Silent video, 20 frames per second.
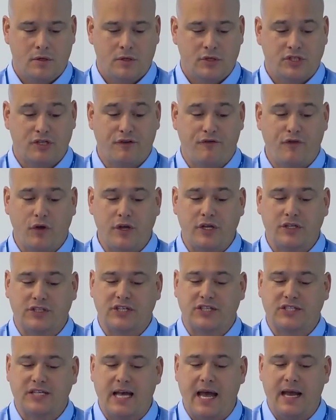Civilian
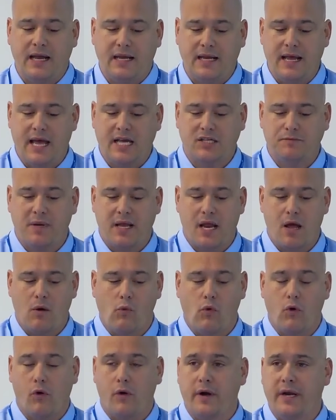society has been at
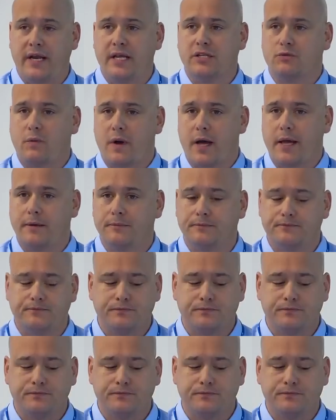war in its way.